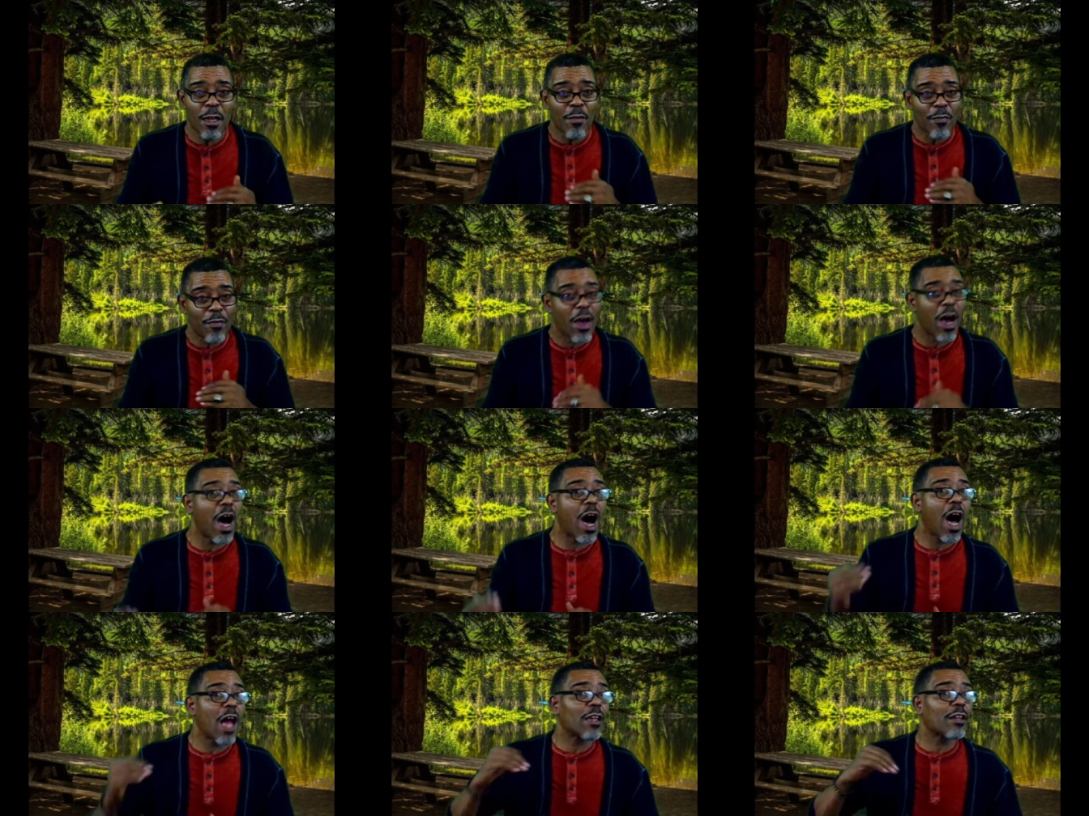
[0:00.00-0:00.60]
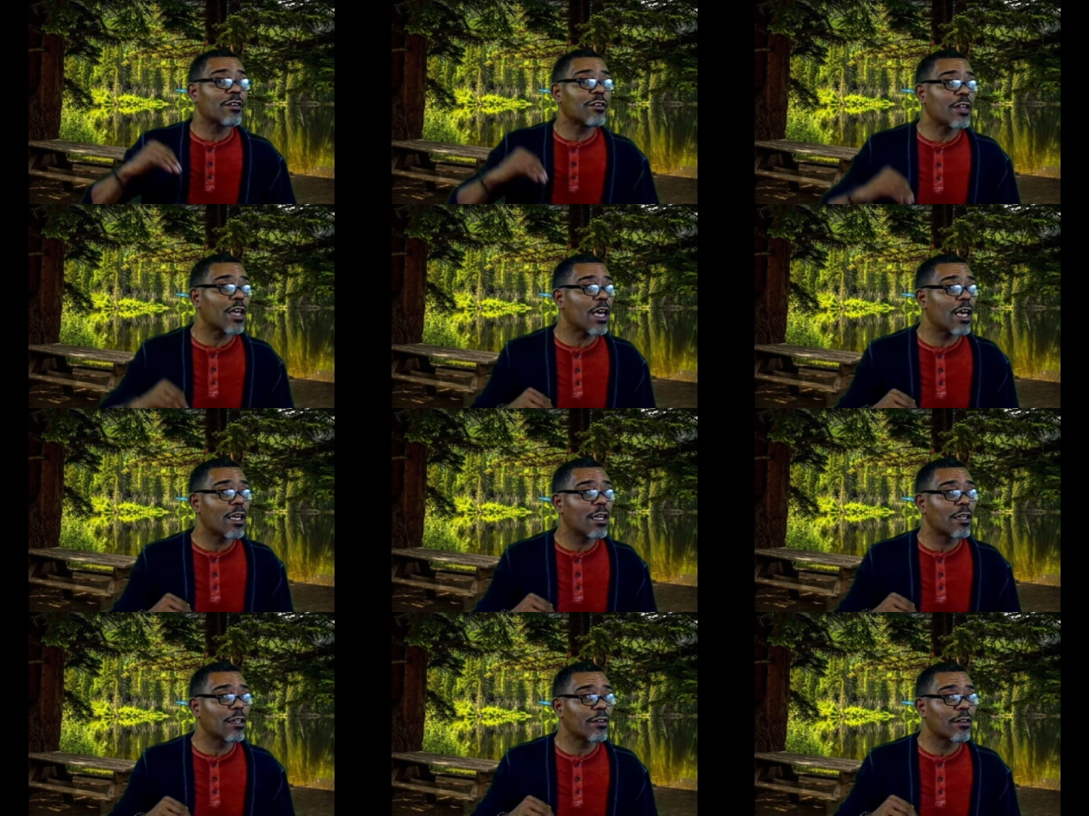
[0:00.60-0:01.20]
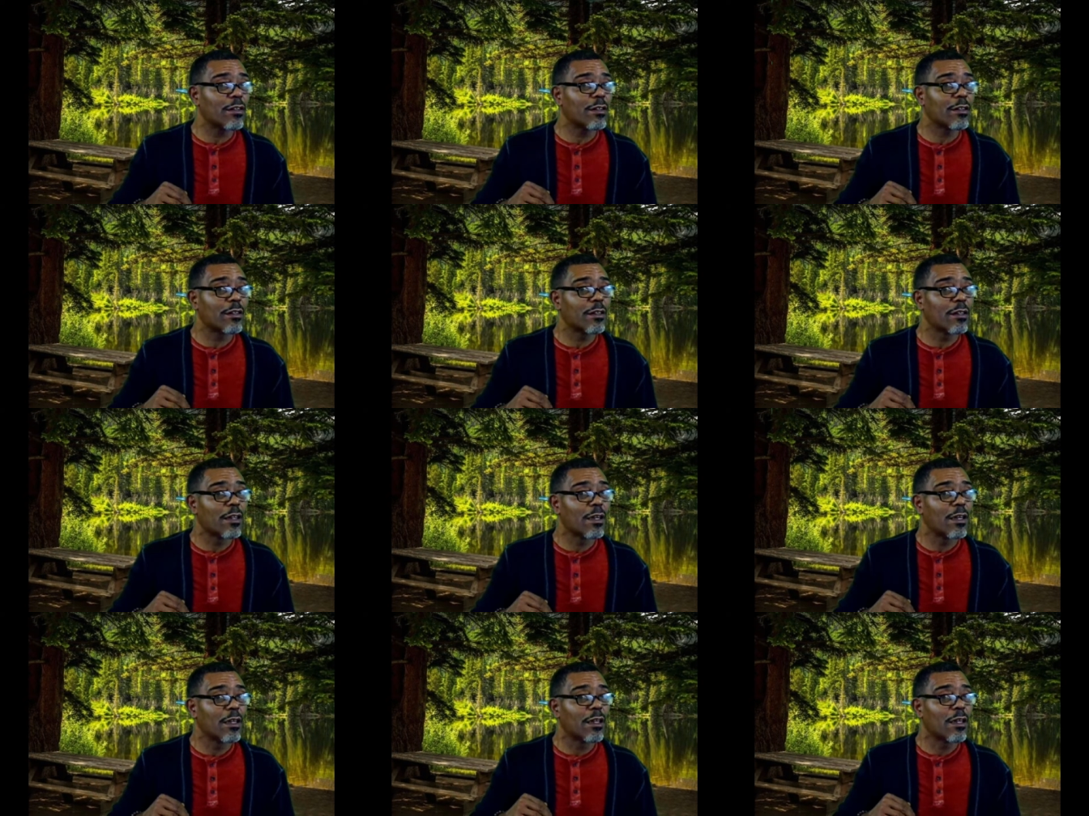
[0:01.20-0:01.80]
the holiday
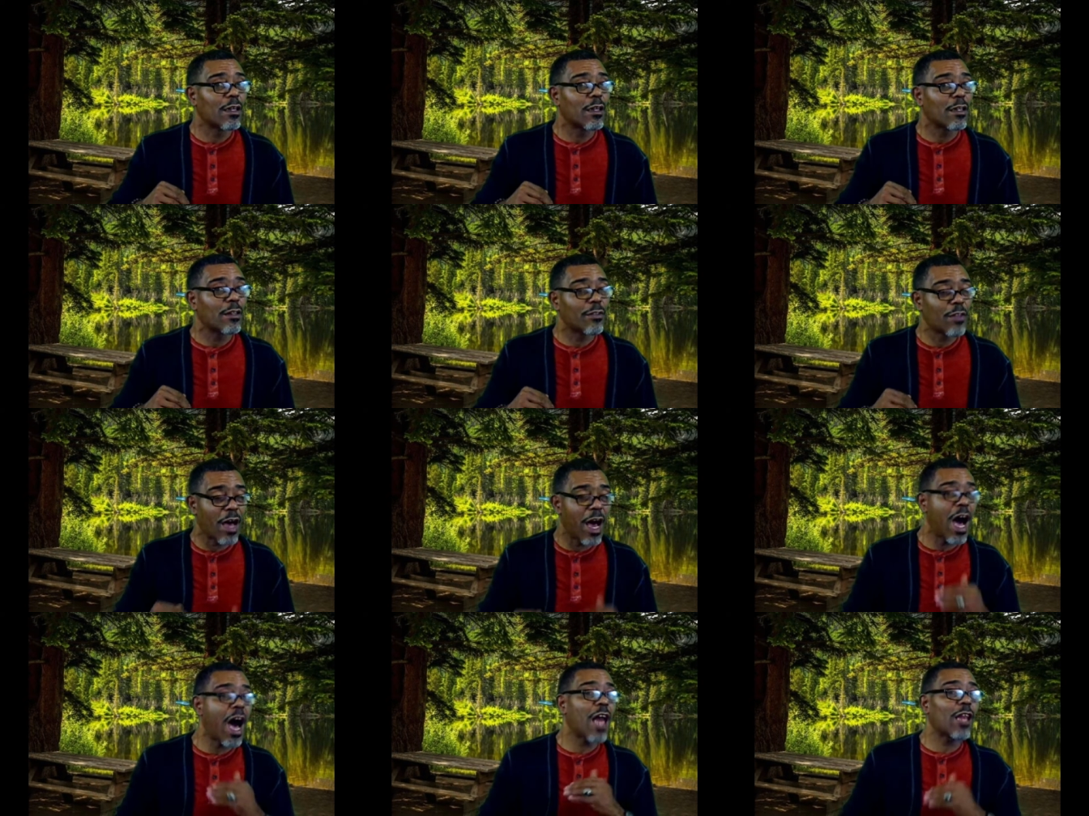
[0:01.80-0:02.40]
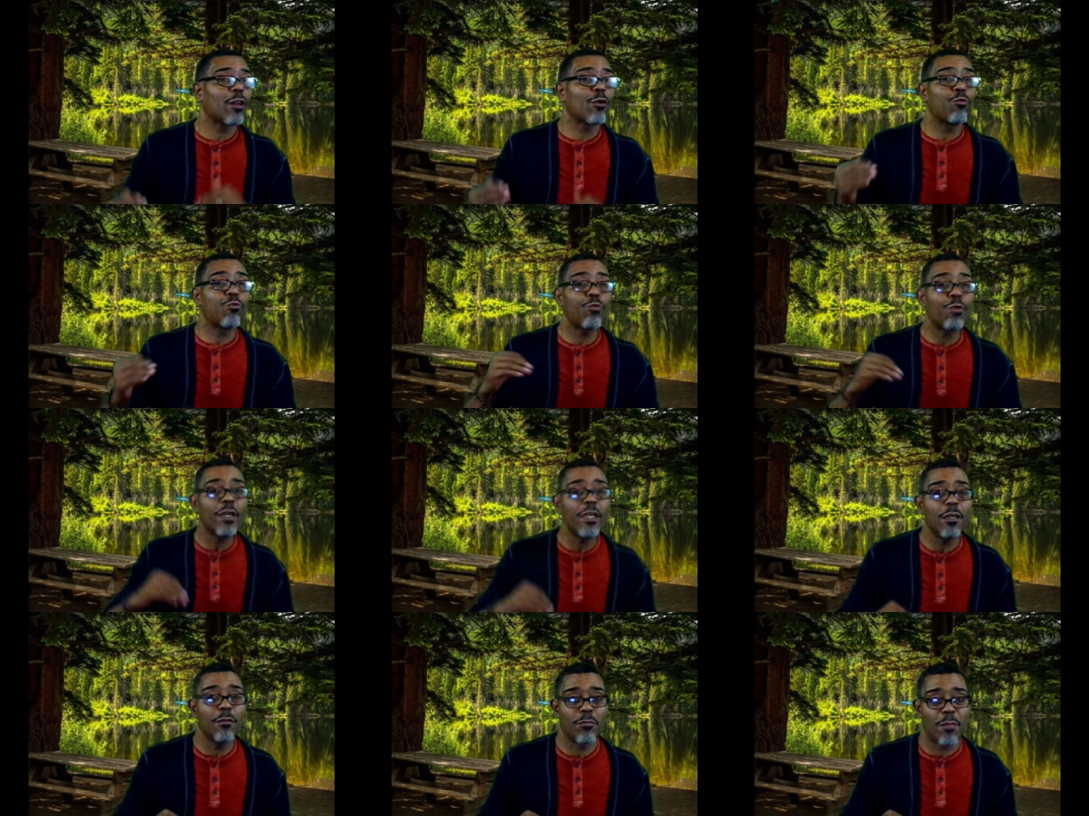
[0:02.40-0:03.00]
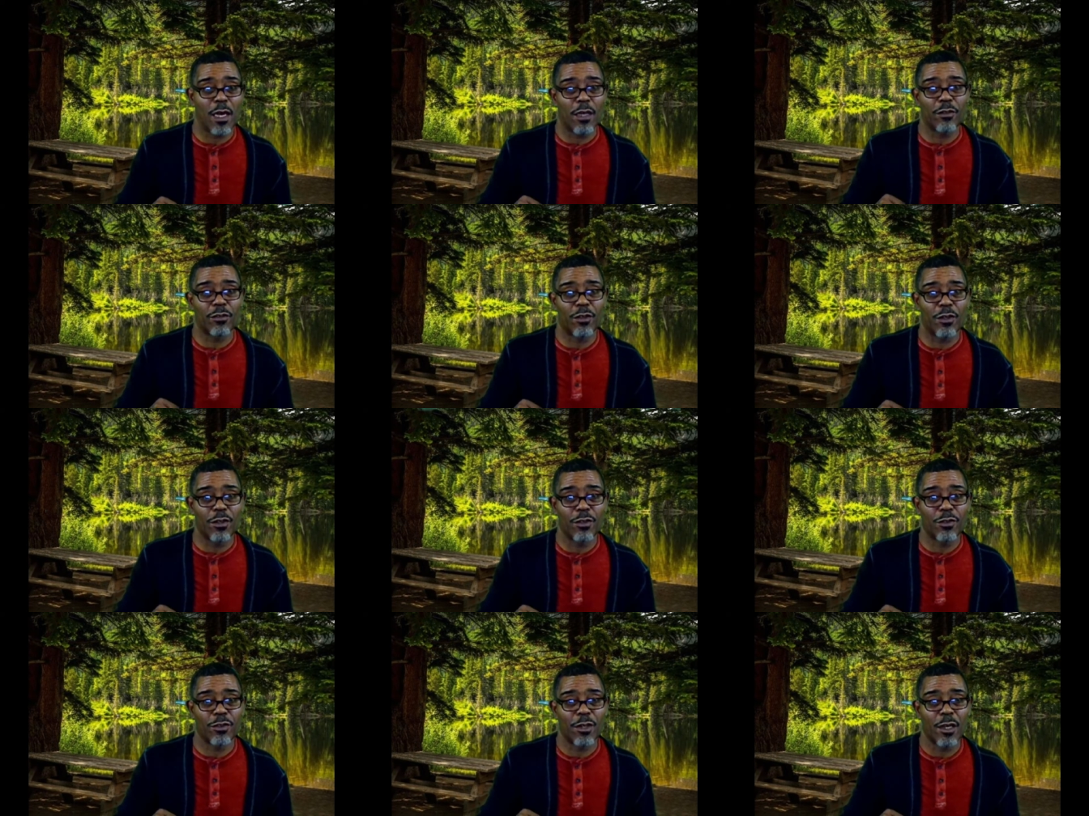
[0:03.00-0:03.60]
the Halloween
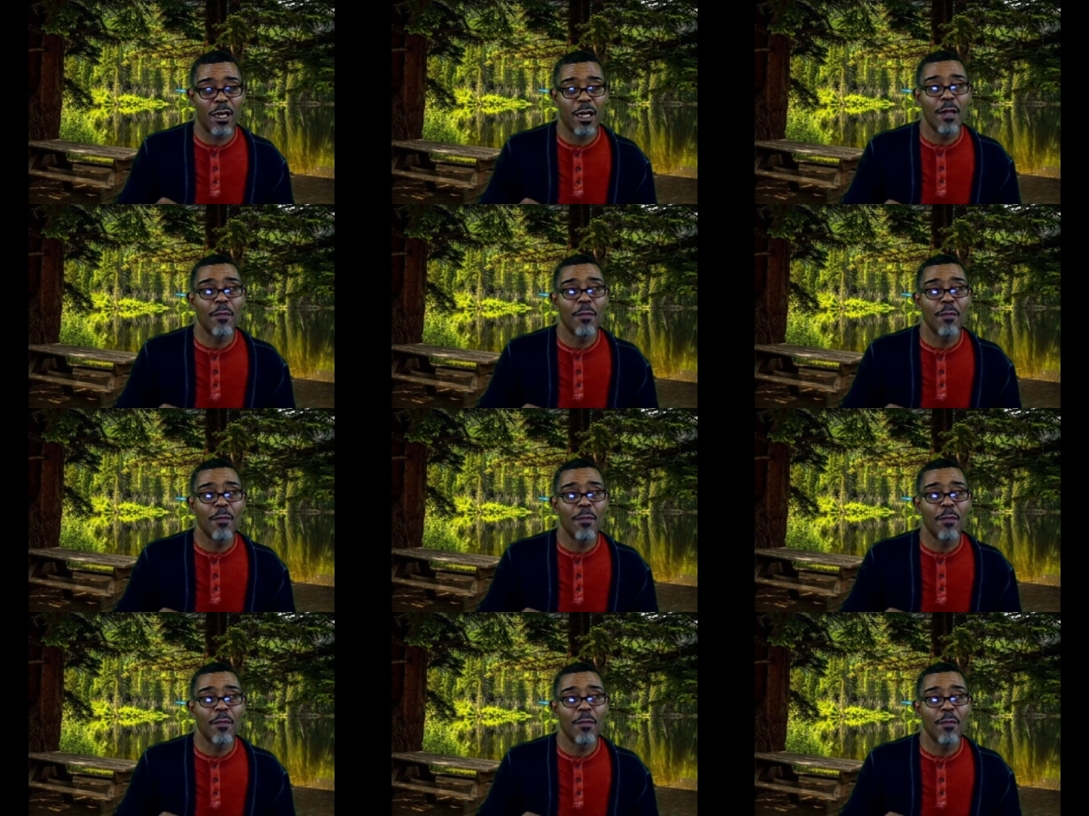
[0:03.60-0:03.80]
message.